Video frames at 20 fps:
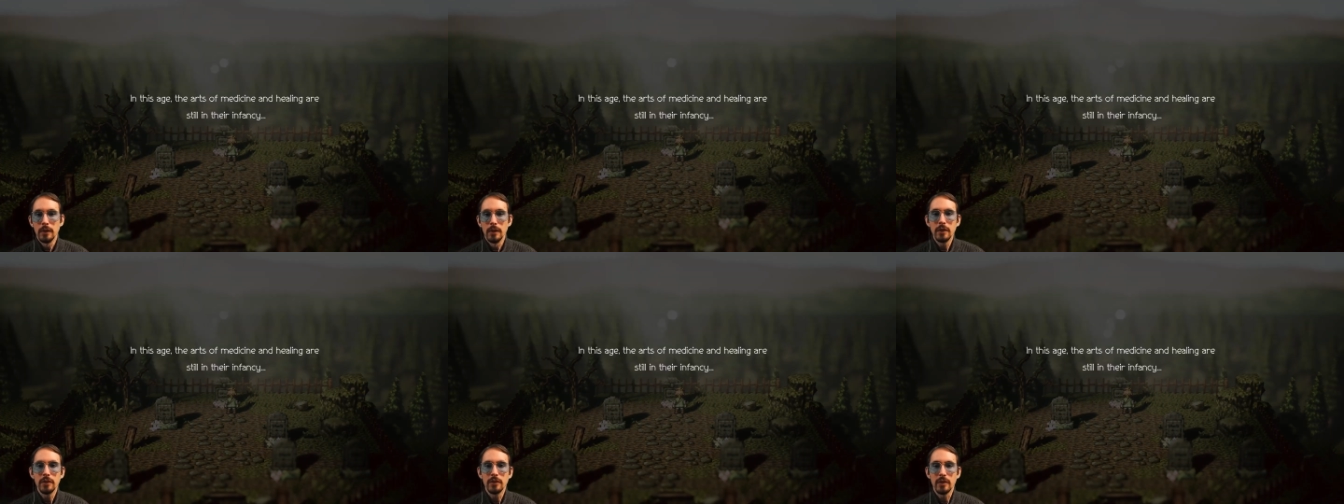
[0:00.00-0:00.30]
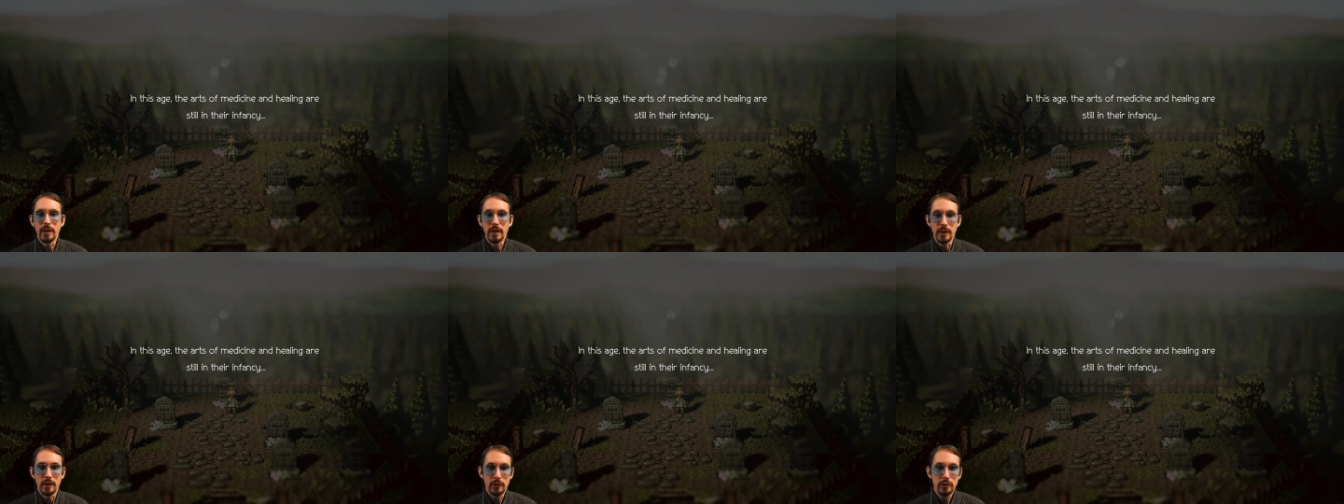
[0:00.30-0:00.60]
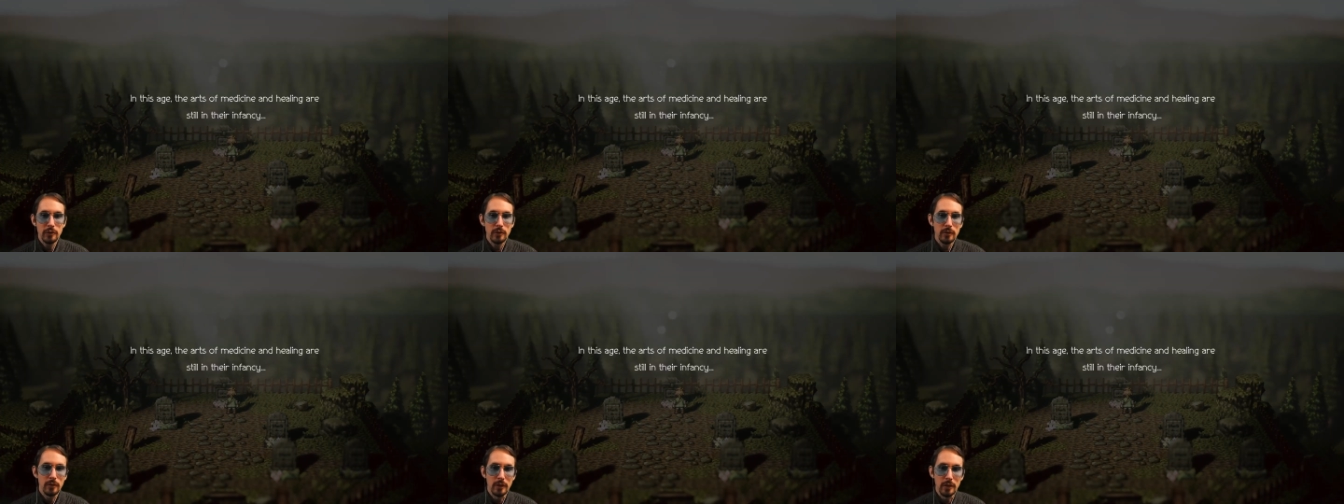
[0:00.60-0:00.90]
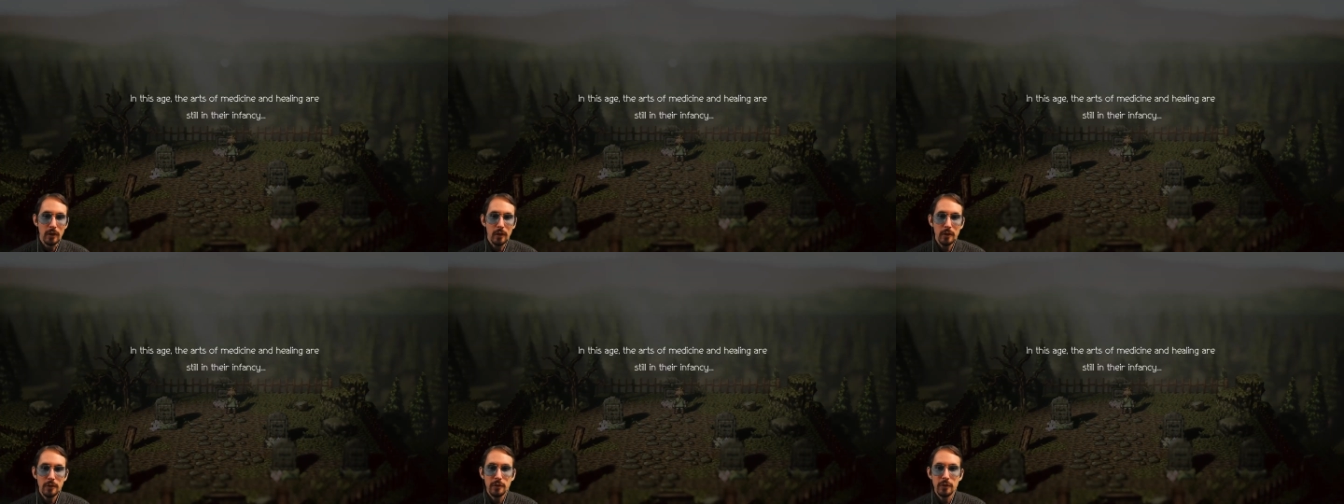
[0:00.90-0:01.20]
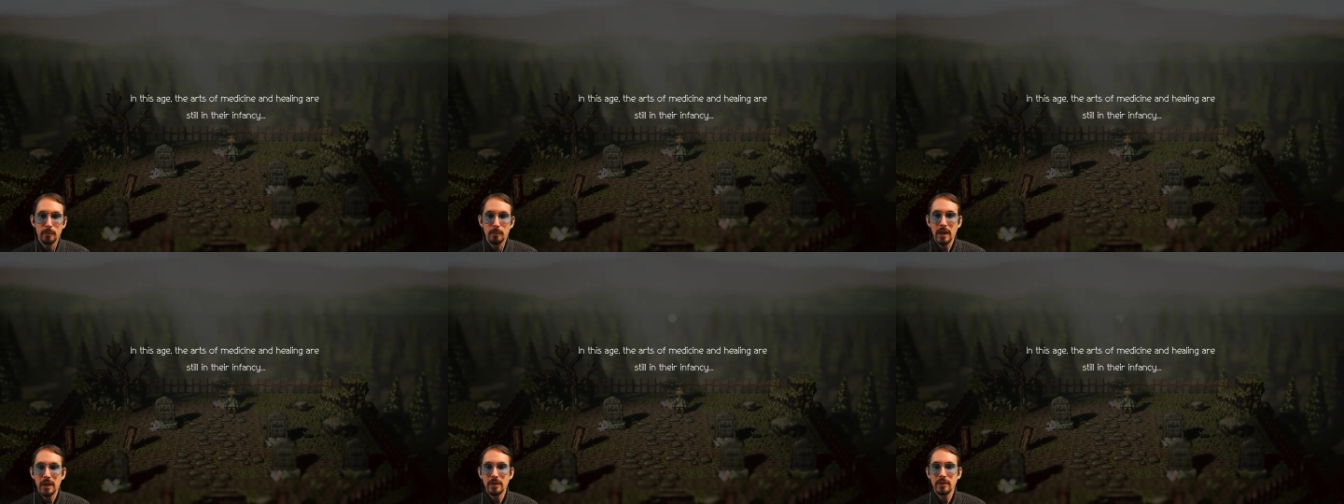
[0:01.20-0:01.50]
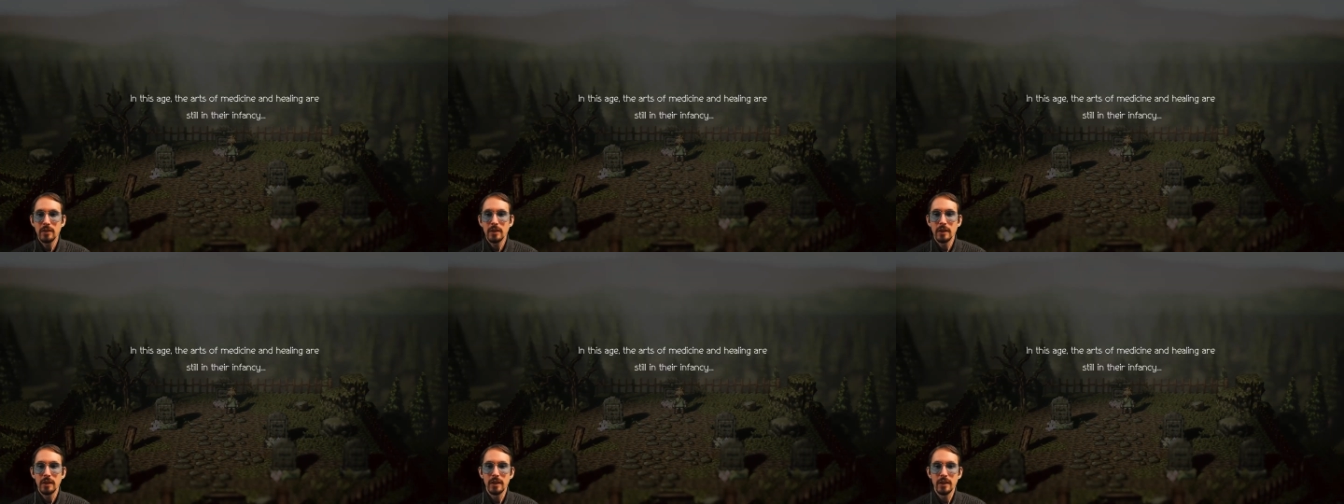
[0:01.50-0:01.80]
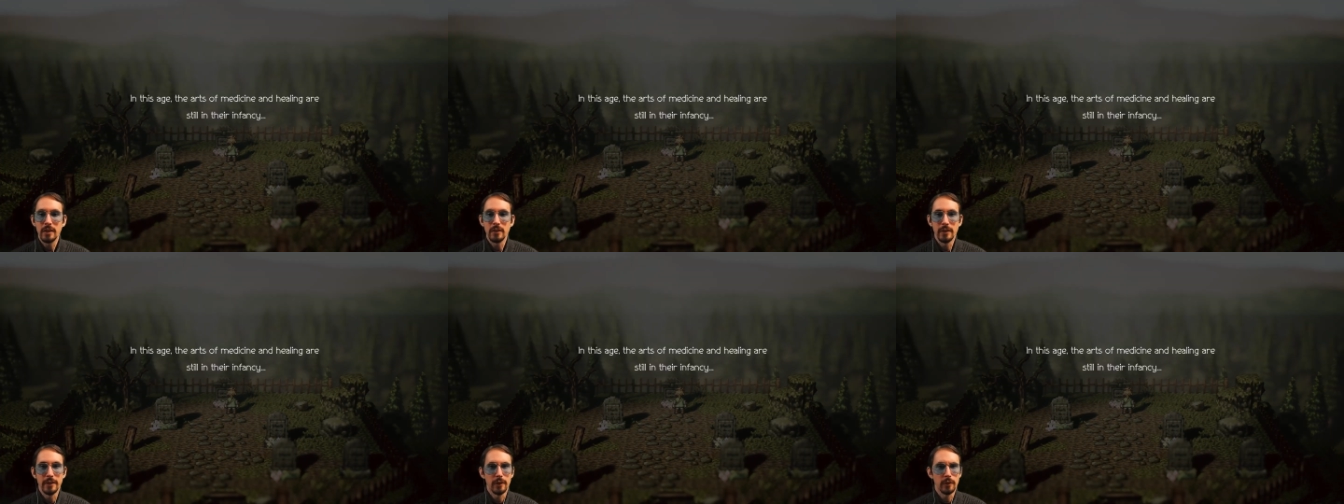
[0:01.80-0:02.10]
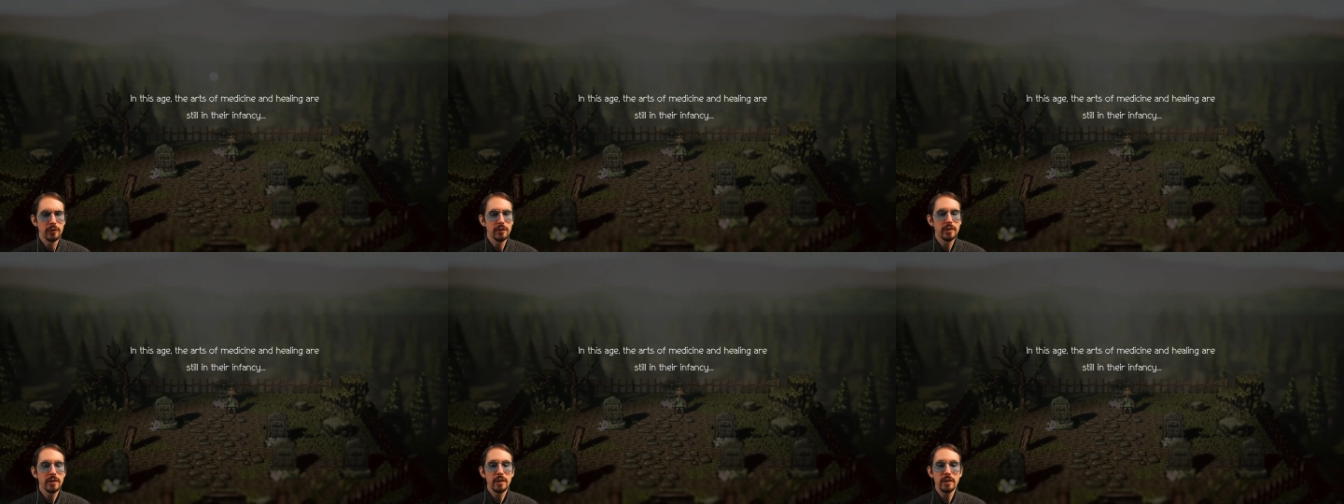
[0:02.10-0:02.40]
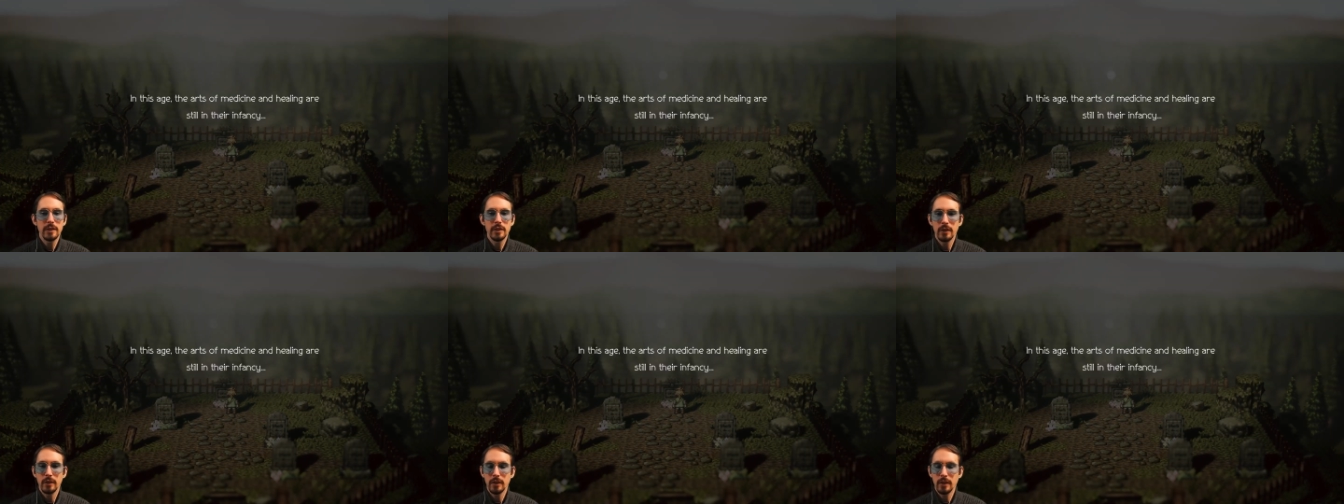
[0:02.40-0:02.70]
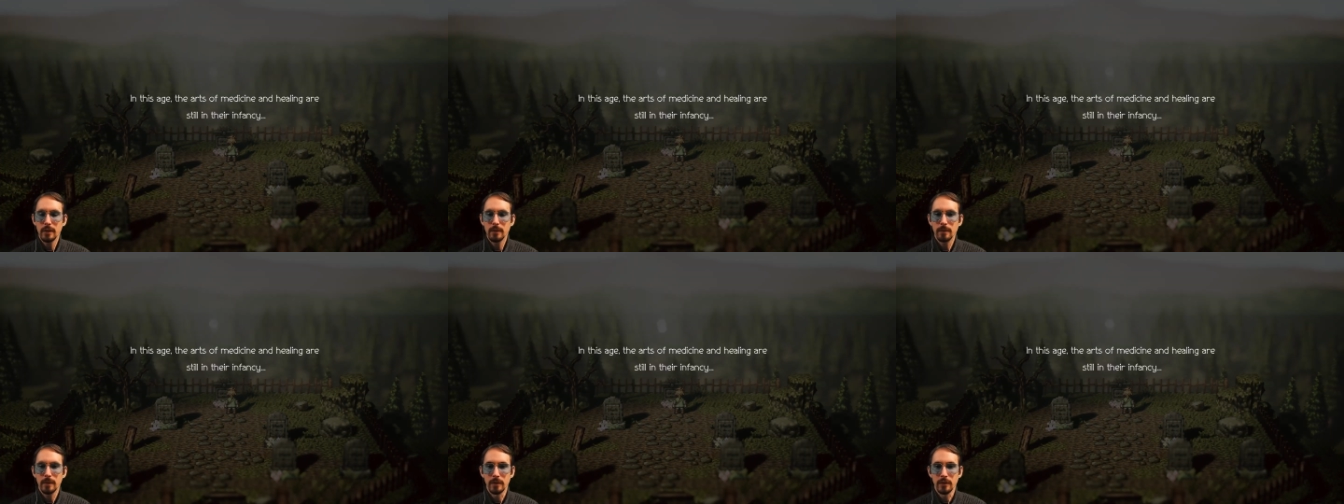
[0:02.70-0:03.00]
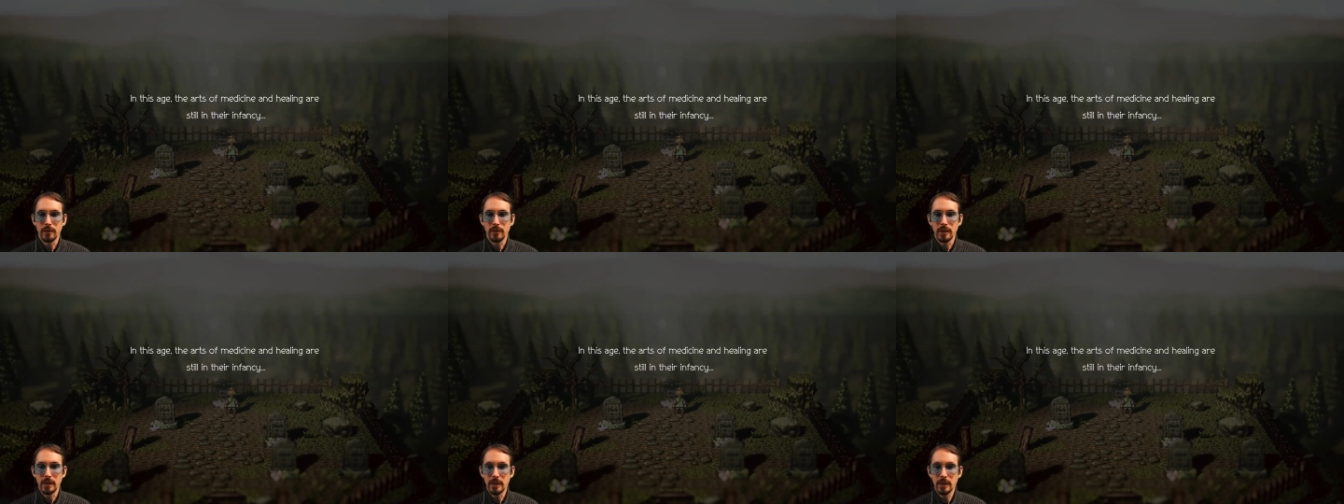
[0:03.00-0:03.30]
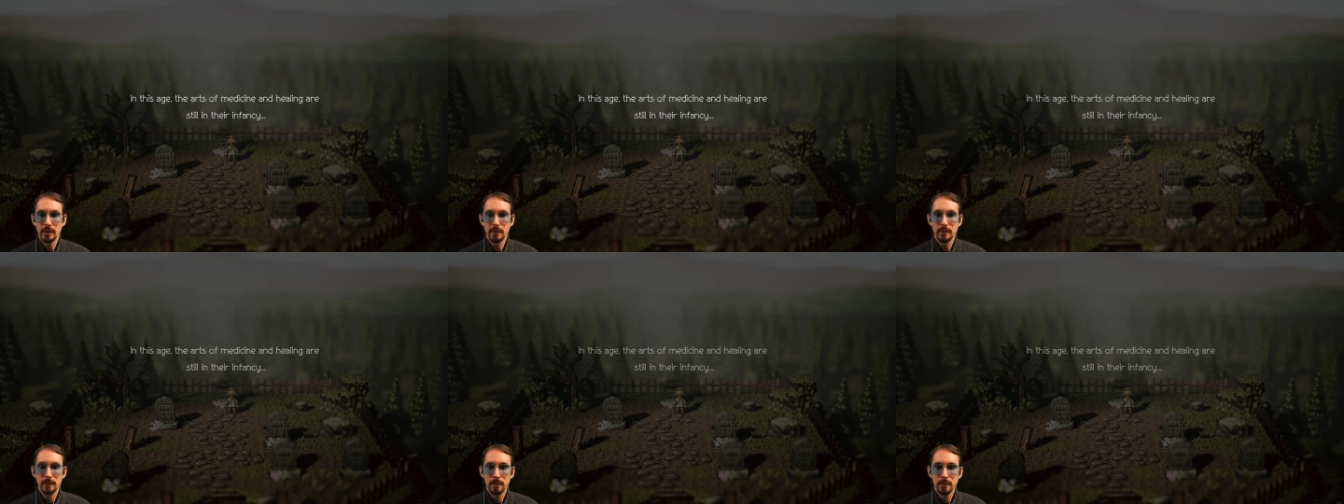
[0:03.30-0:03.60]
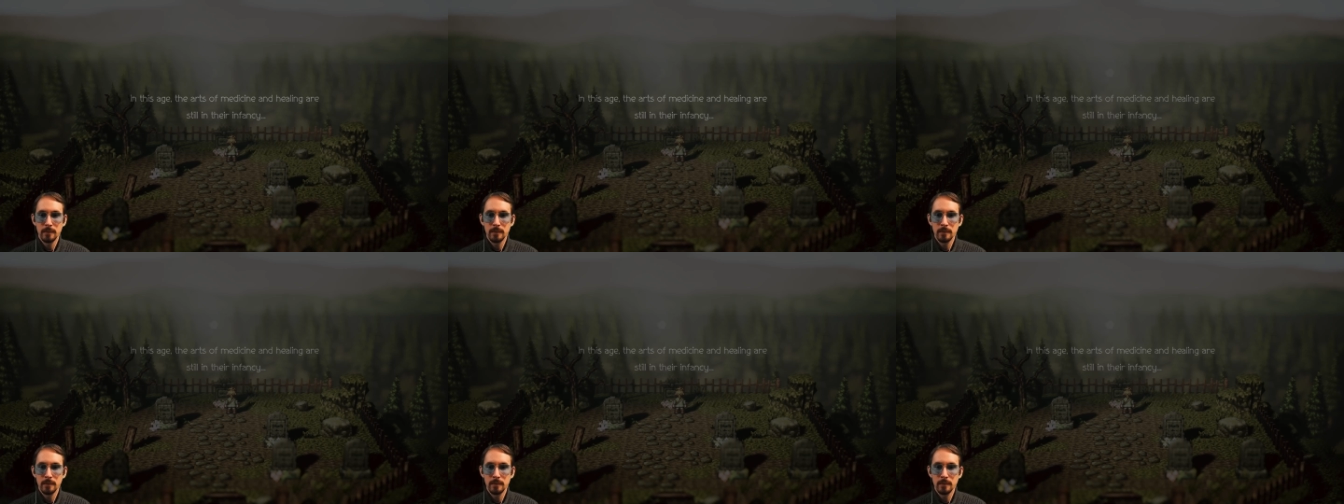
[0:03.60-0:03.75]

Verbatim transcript: In this age, the arts of medicine and healing are still in their infancy.